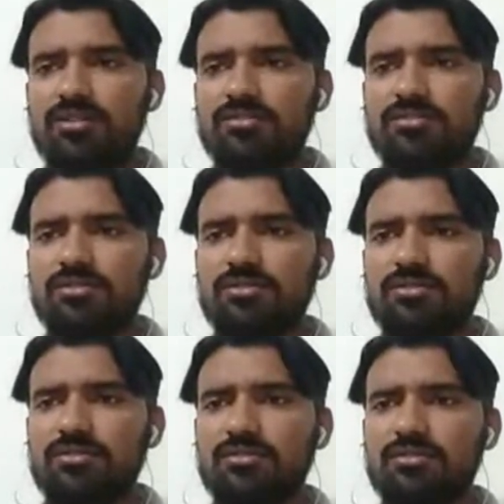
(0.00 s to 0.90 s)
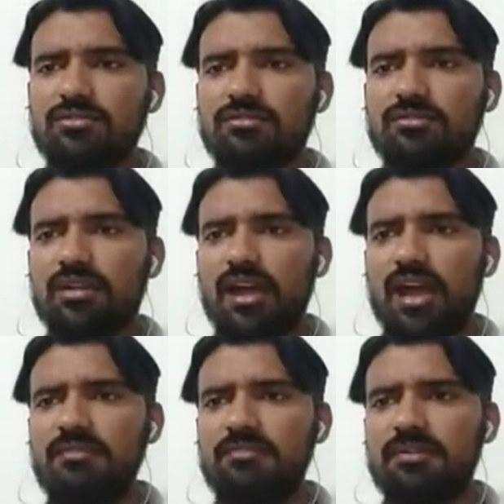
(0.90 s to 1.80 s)
So
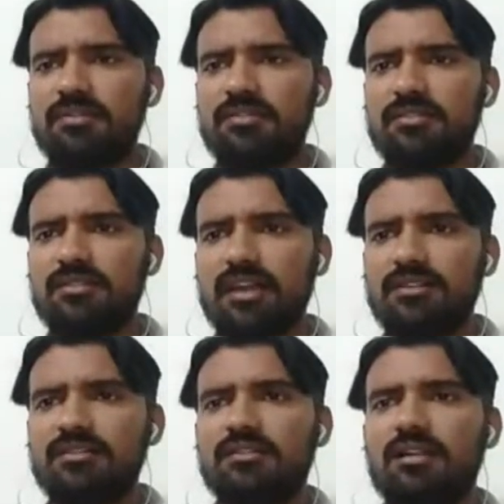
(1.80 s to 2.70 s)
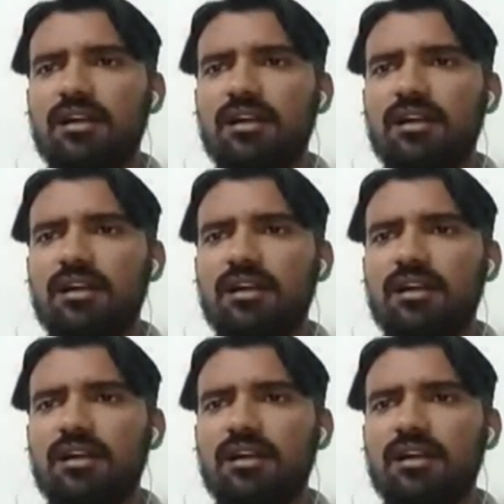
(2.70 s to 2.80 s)
any person can